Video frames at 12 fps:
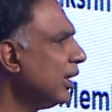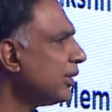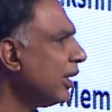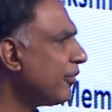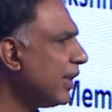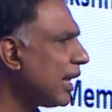
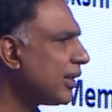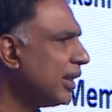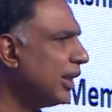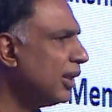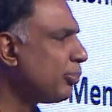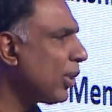that we are
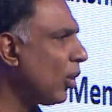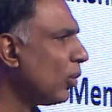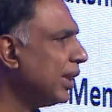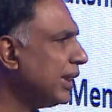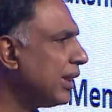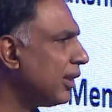
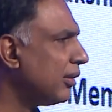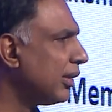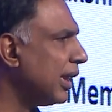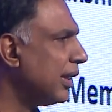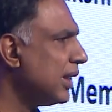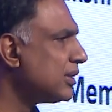proudly
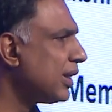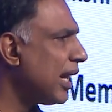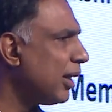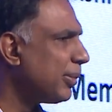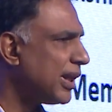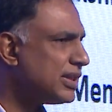India is the
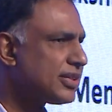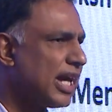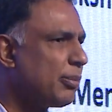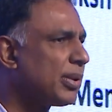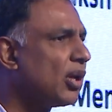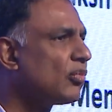diabetes
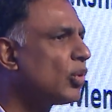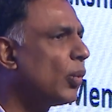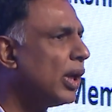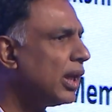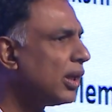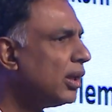capital of the
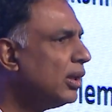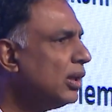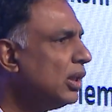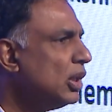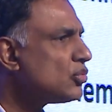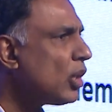world.
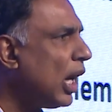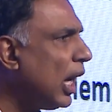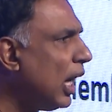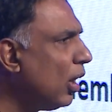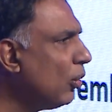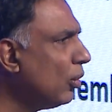So
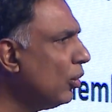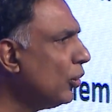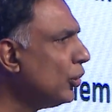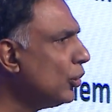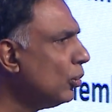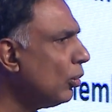
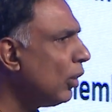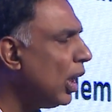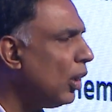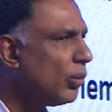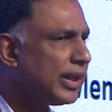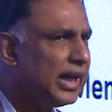
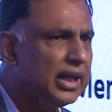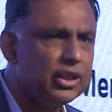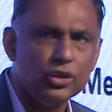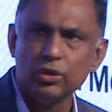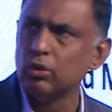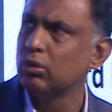how can
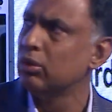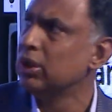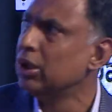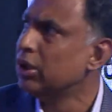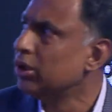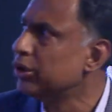you
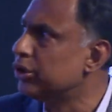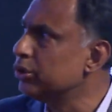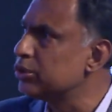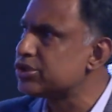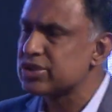use